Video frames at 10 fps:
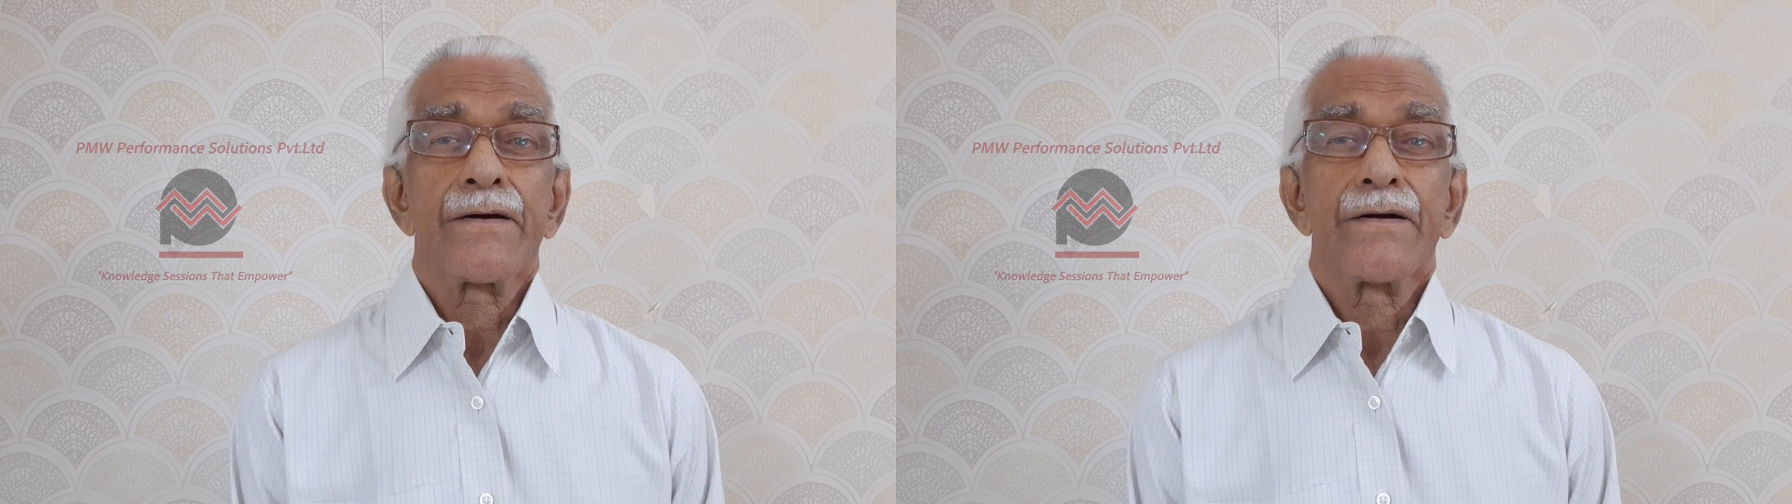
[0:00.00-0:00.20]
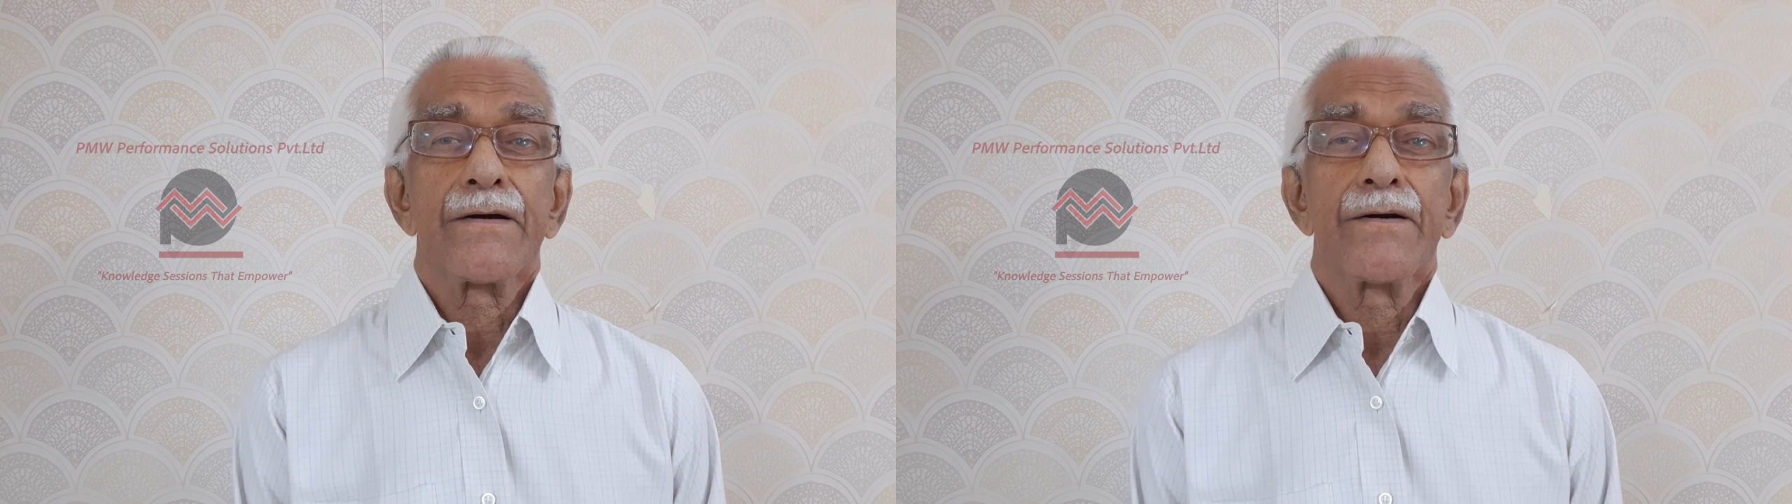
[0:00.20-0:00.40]

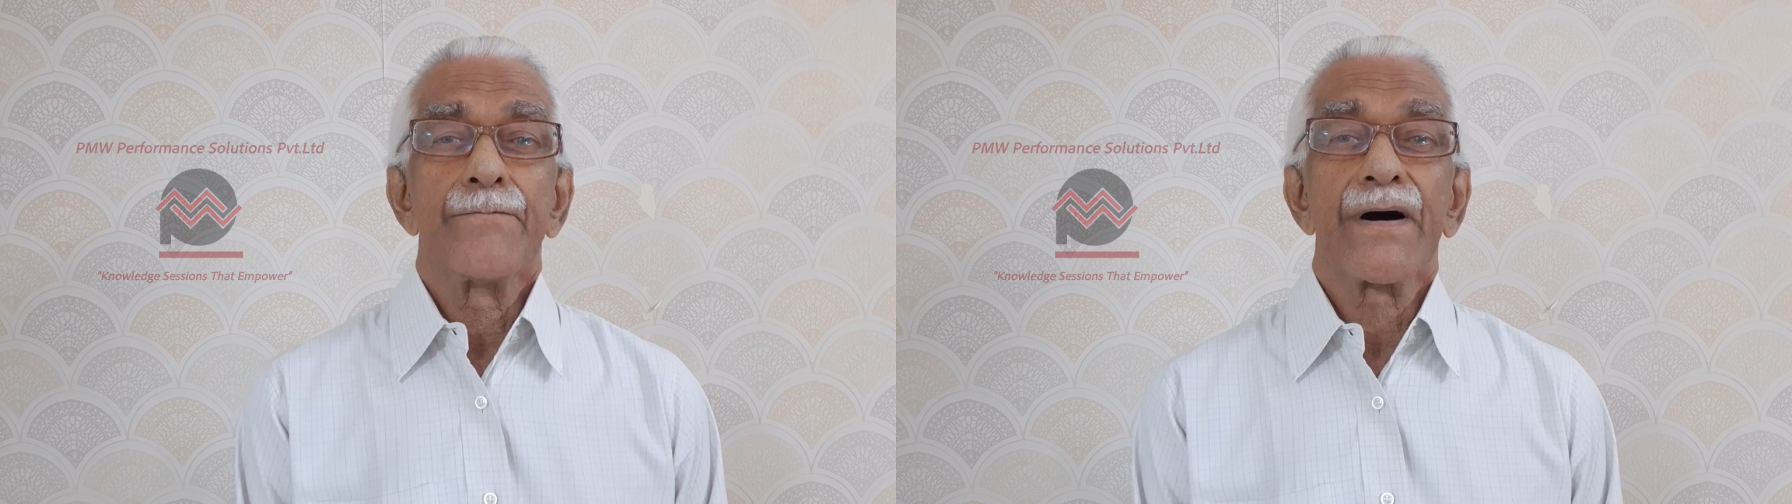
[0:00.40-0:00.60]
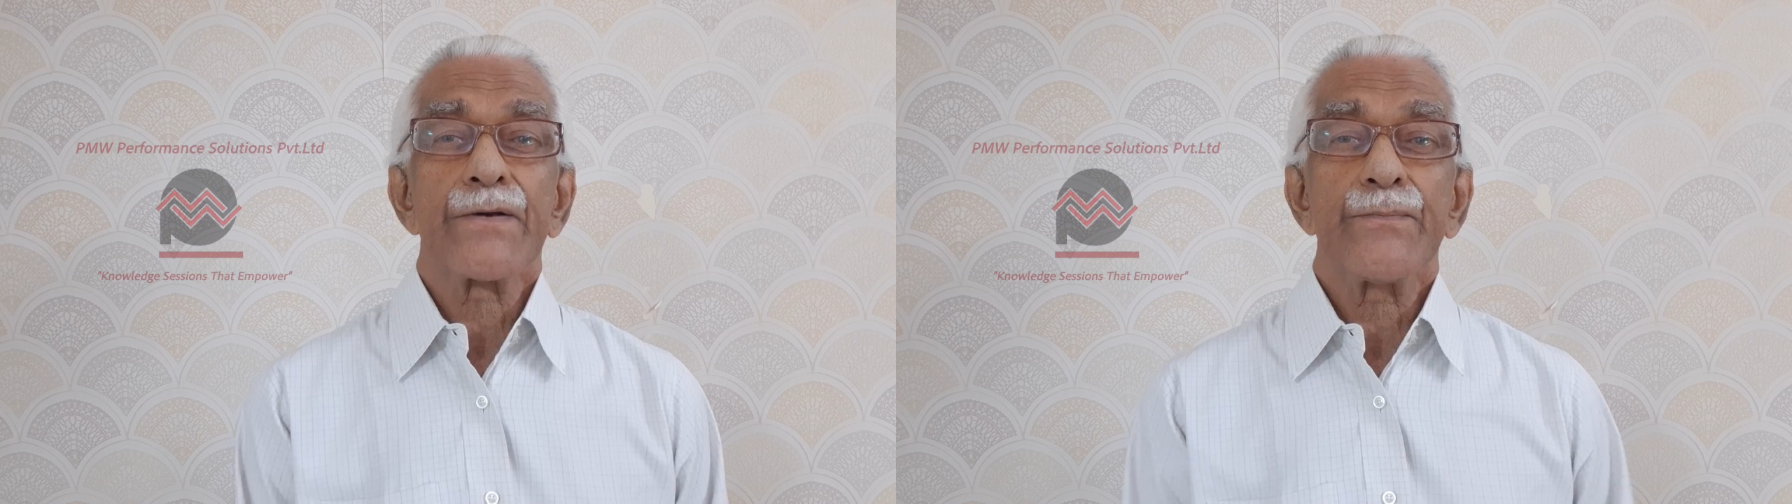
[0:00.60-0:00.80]

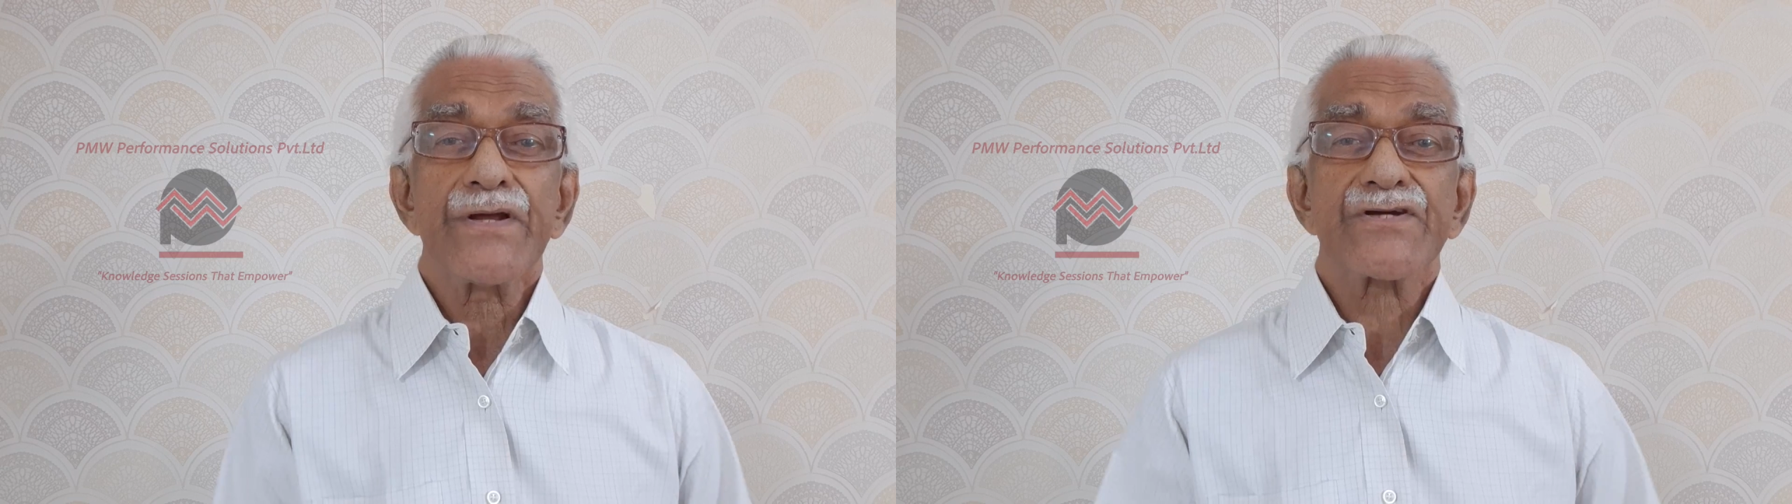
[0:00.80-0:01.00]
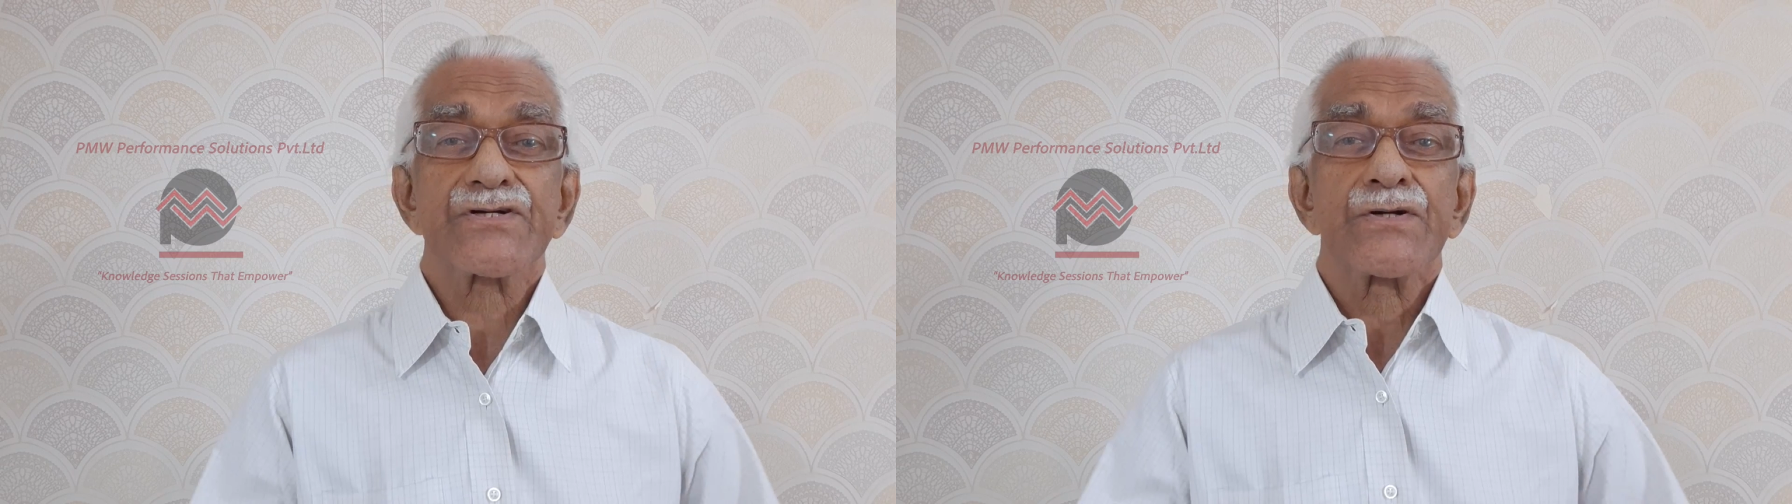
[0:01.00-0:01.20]
by
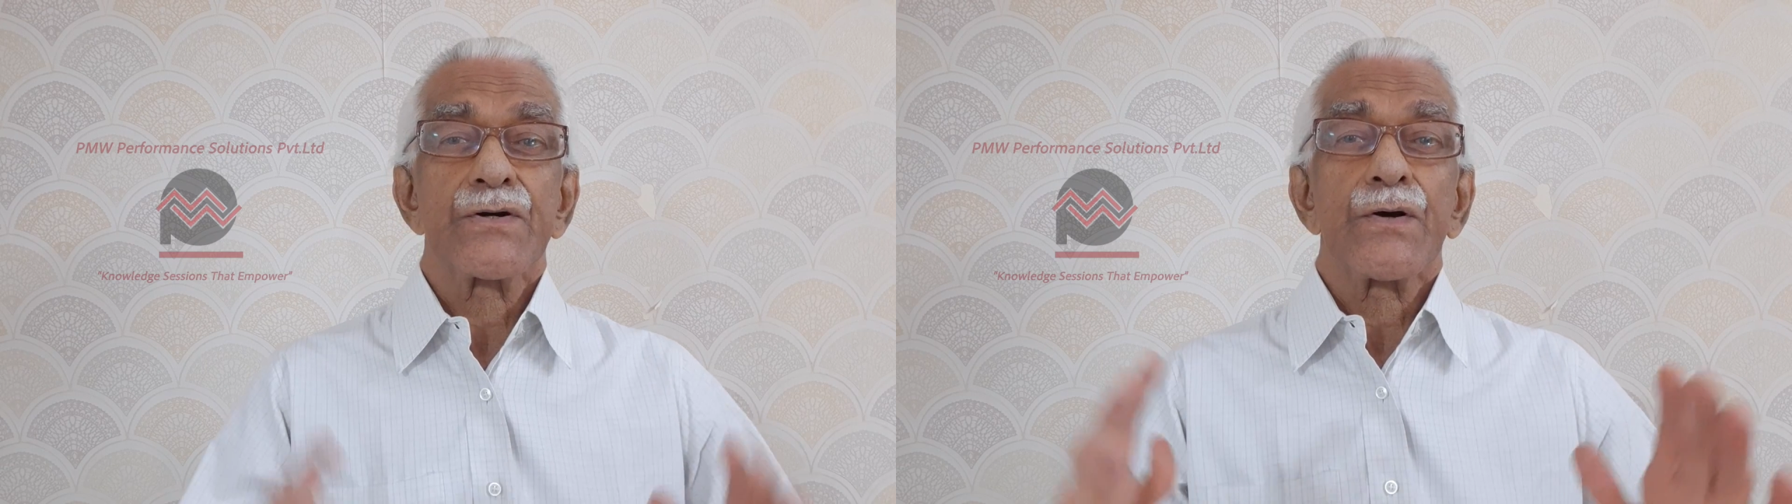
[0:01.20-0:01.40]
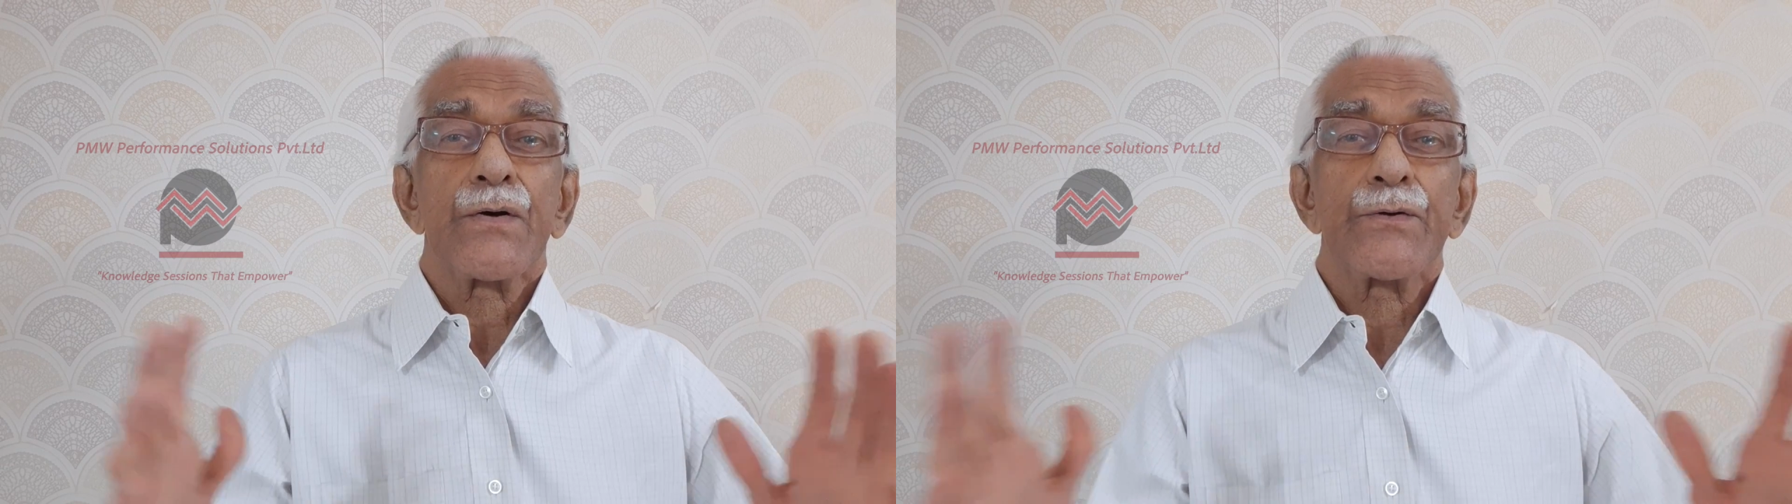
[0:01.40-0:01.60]
which
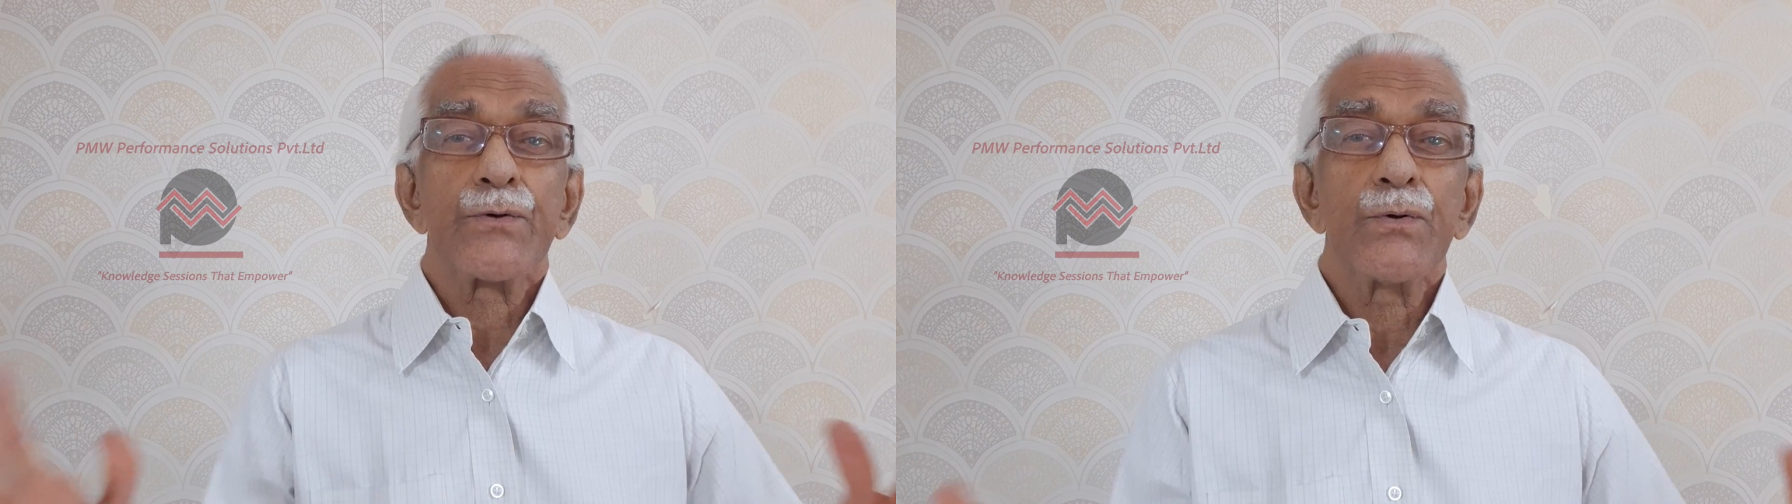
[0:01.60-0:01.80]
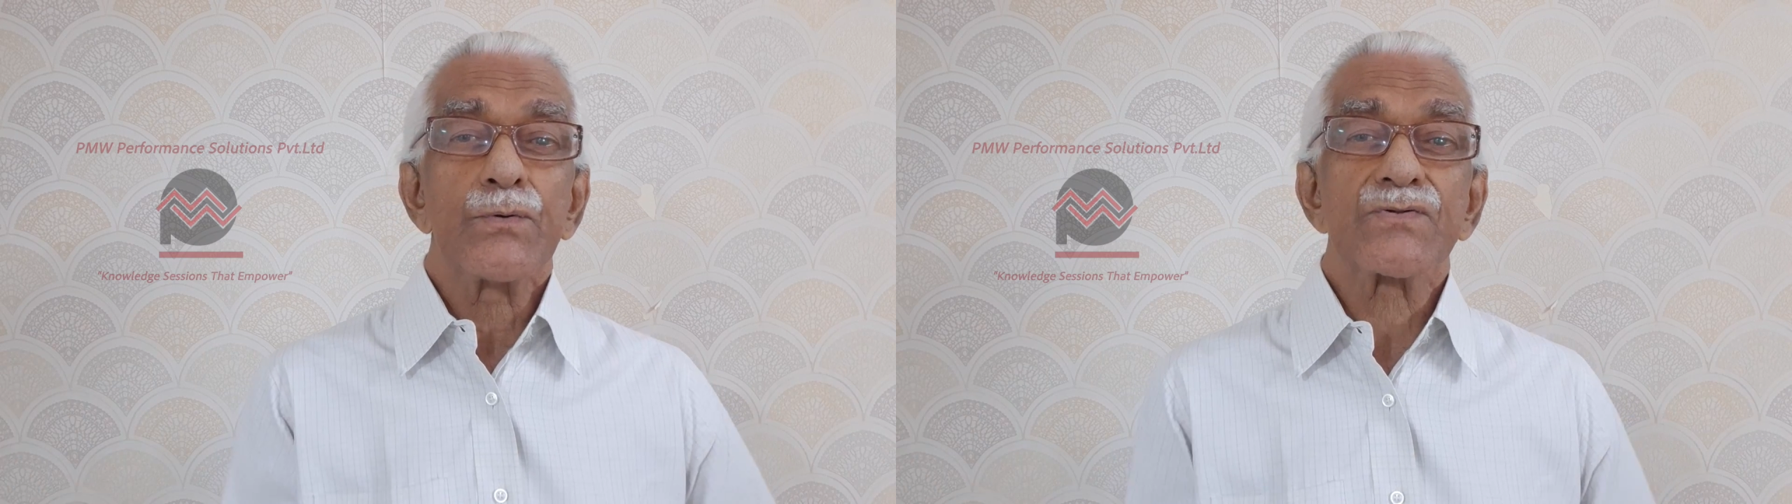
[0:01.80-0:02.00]

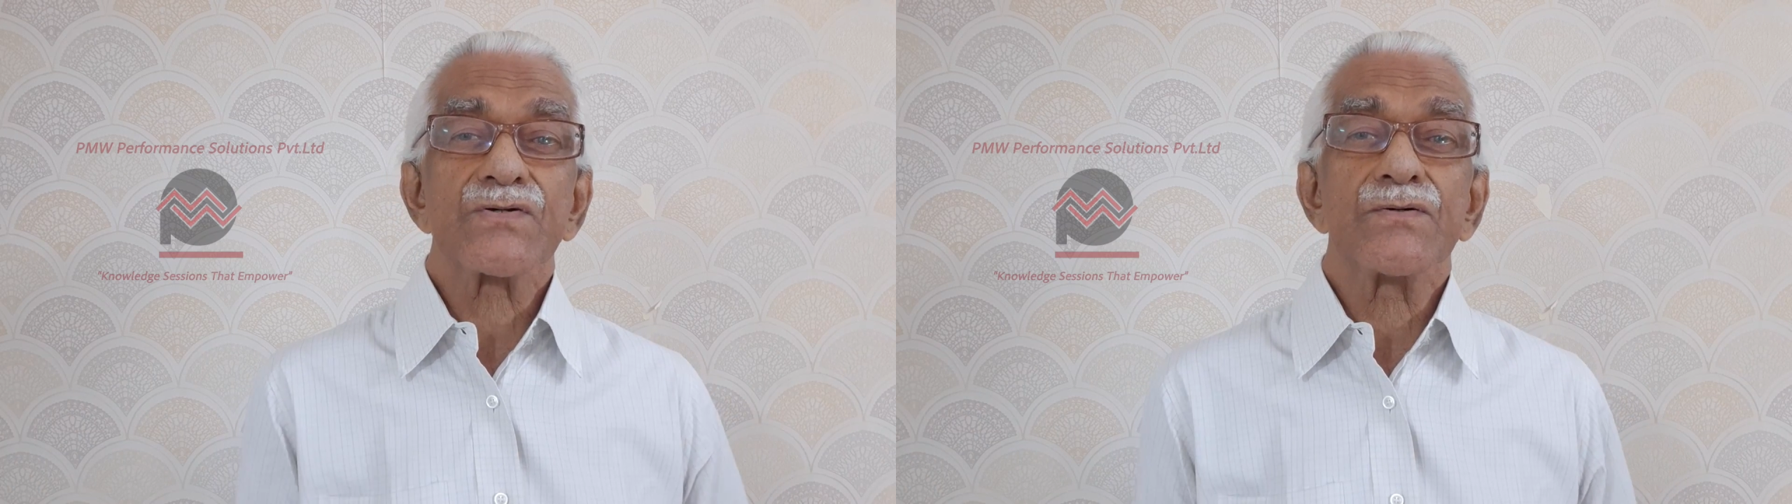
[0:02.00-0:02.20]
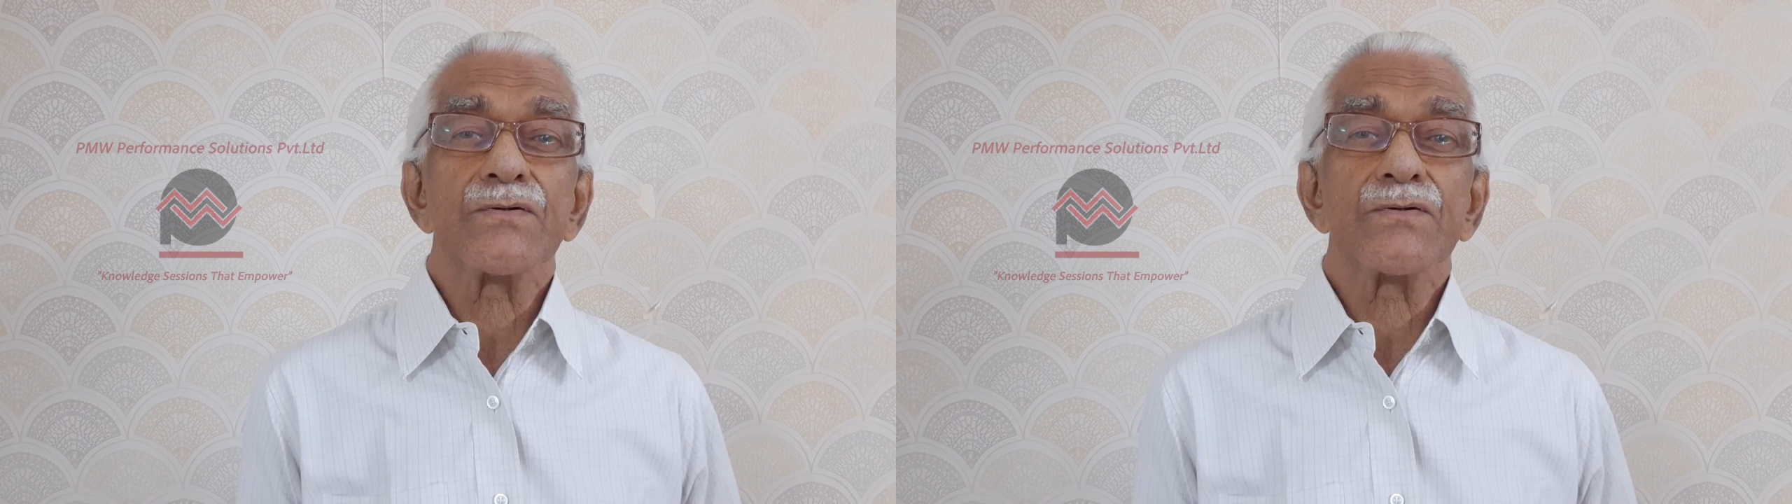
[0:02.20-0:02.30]
you